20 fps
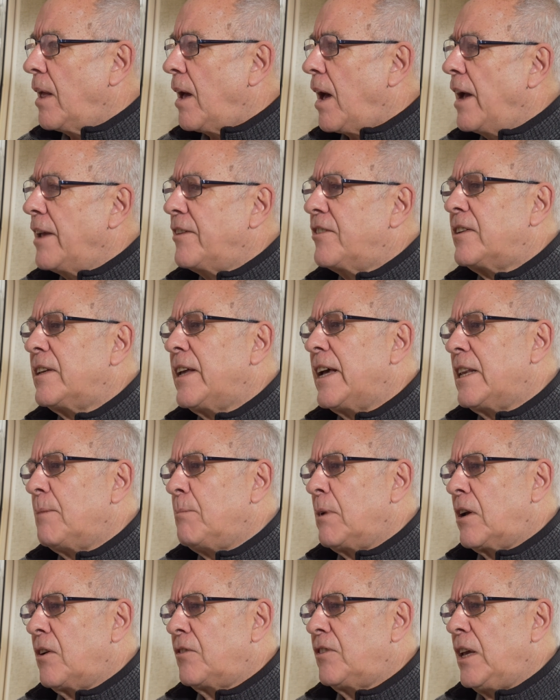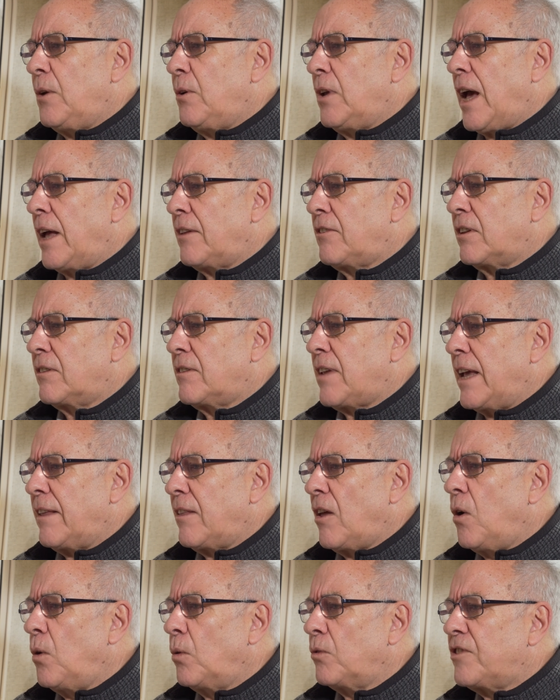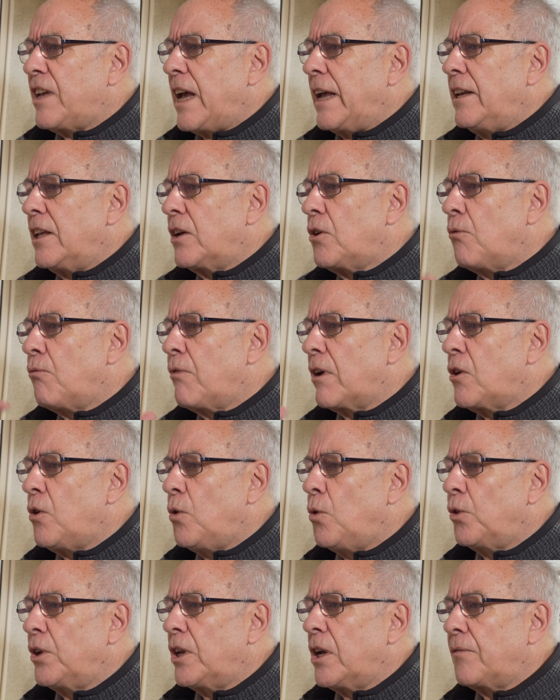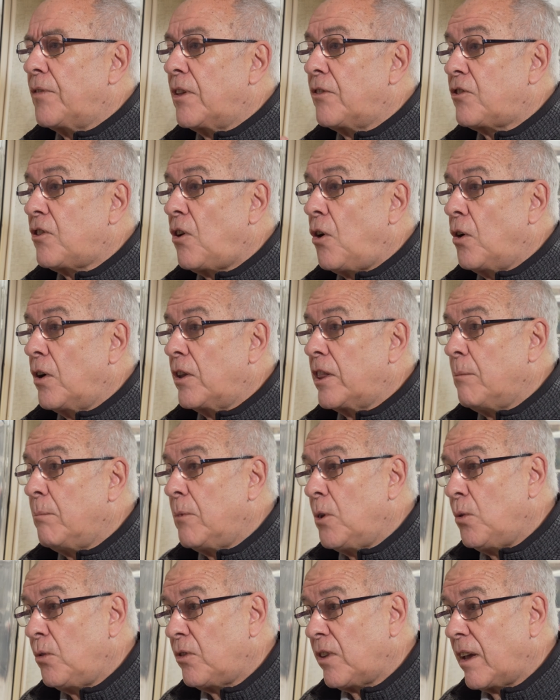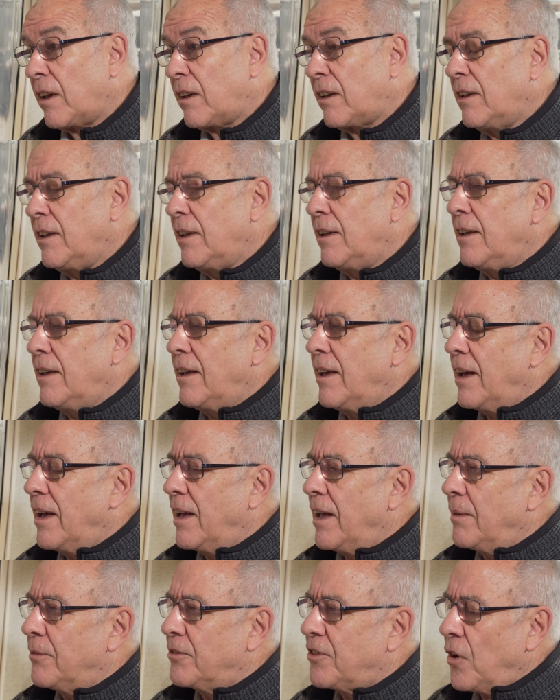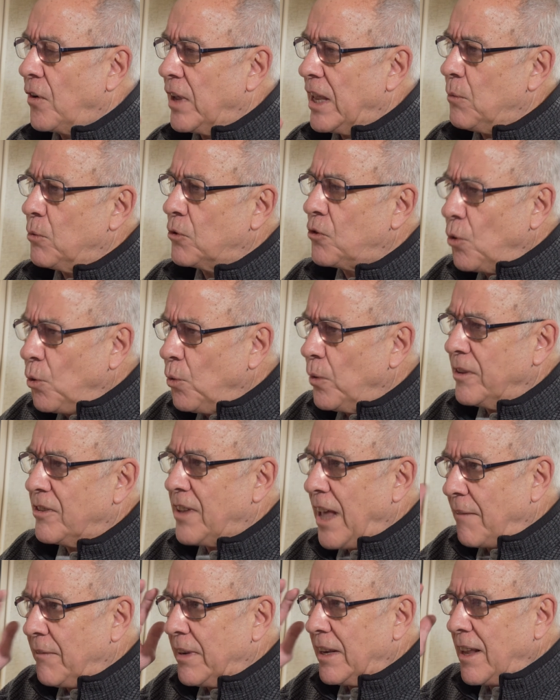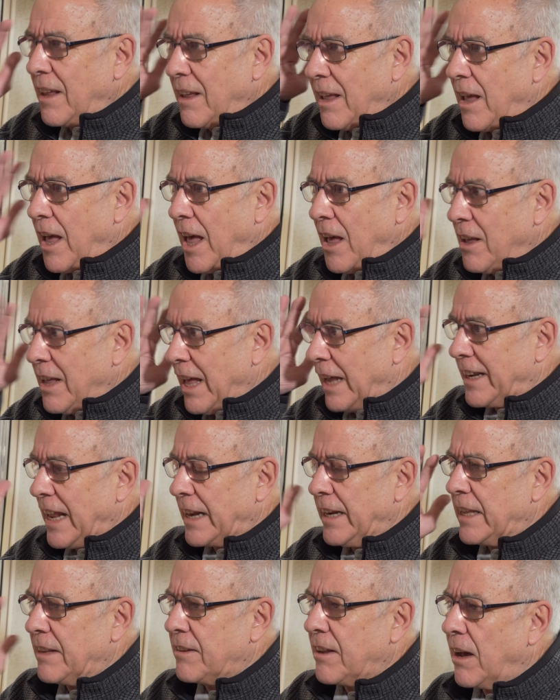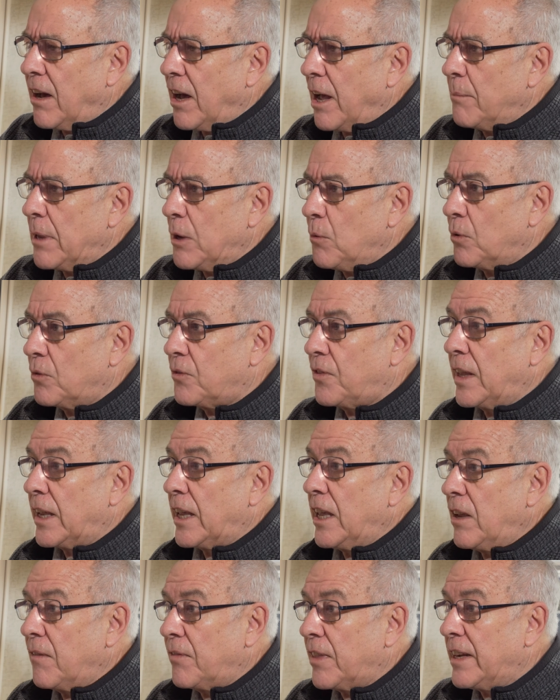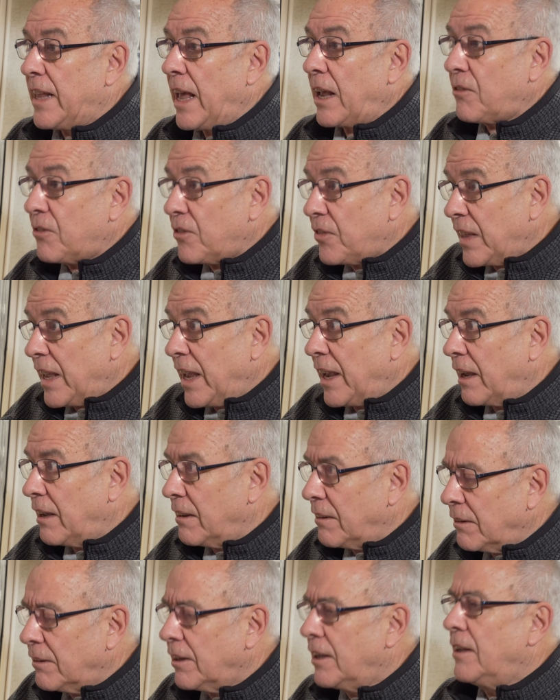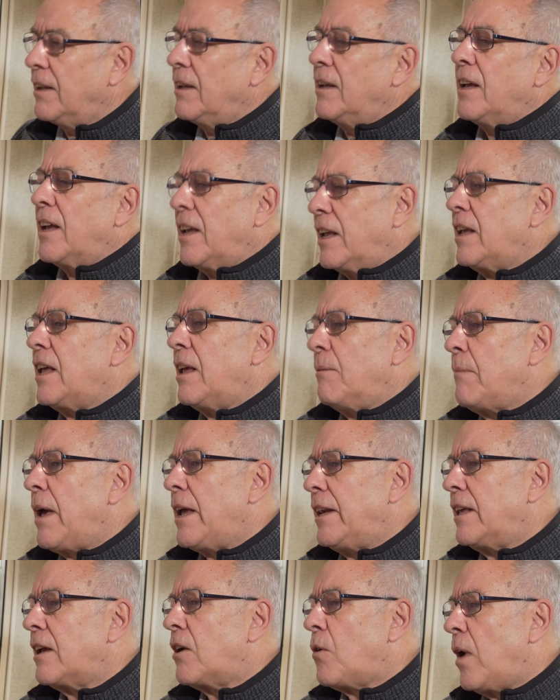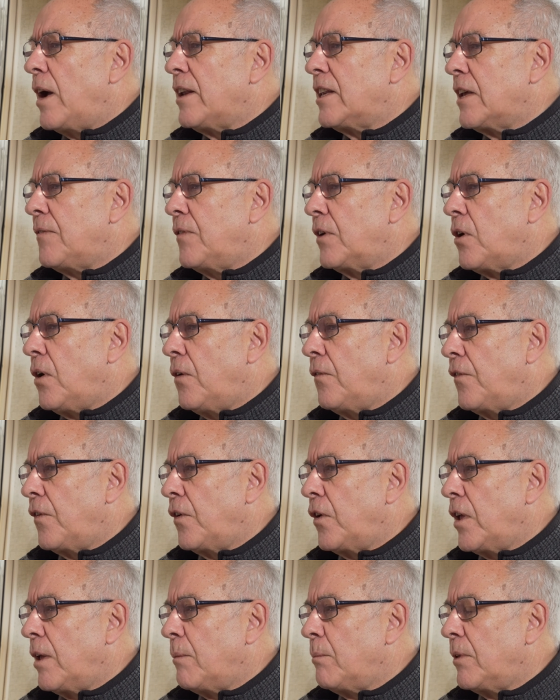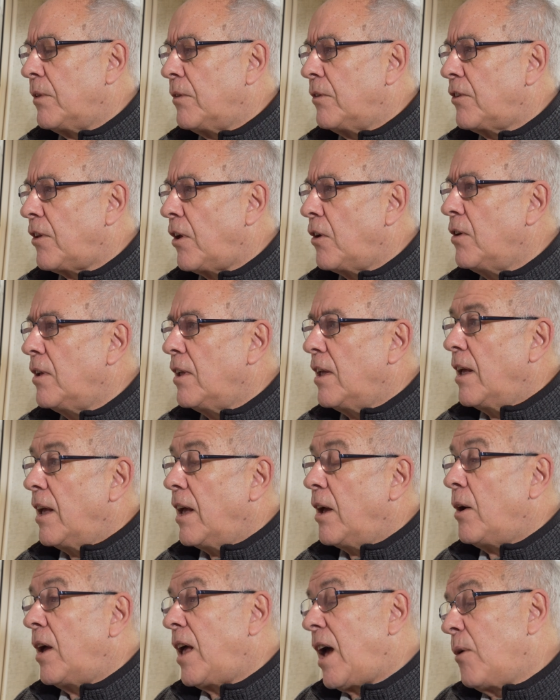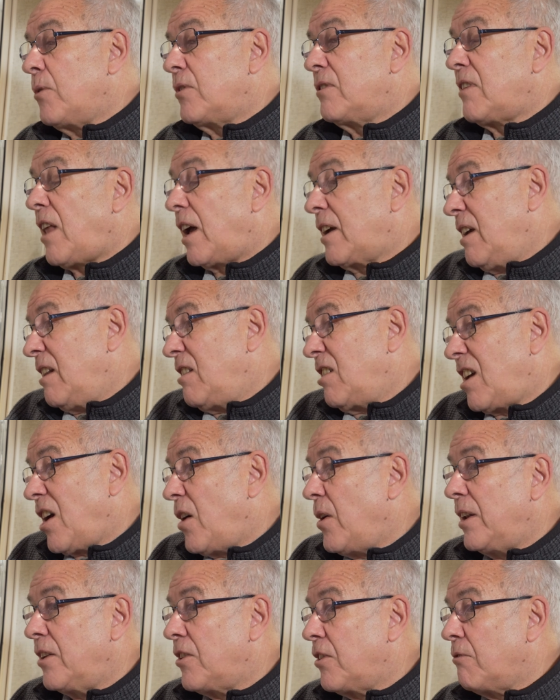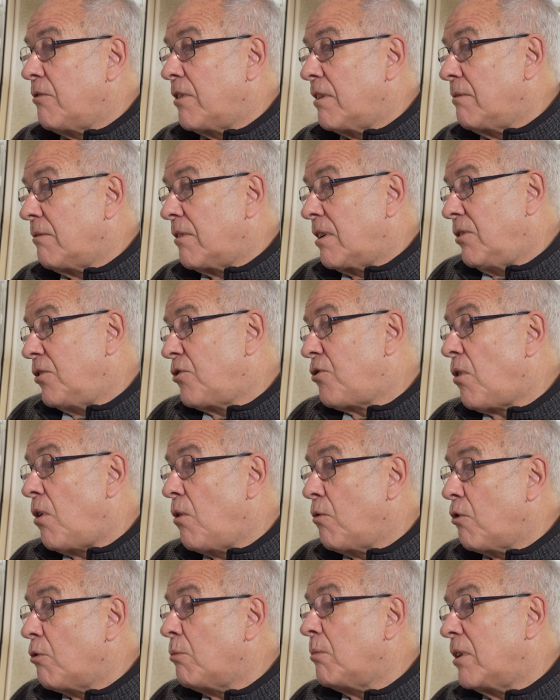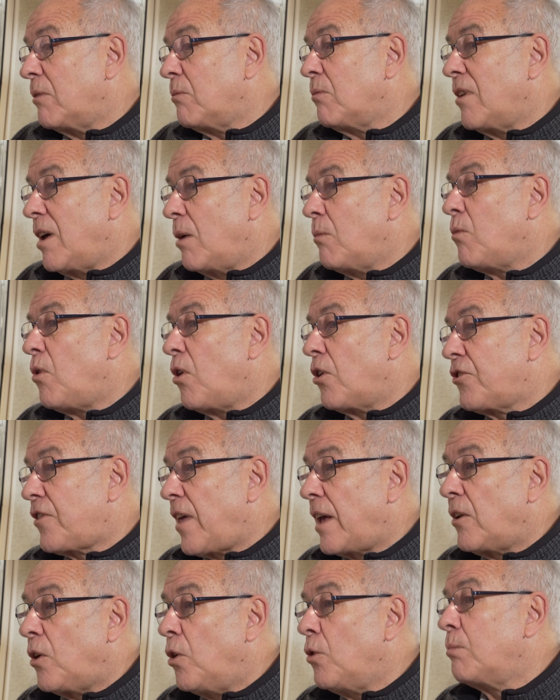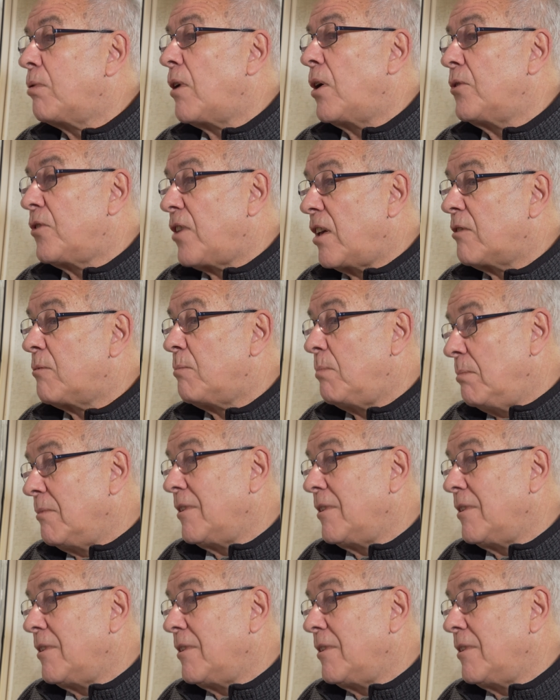isolated because he had to take the whole technical recording of the song and the music, and so he was always at any time he was thinking of the next thing, and it made it quite difficult for him. And so I was lucky to go into the control room and watch that whole process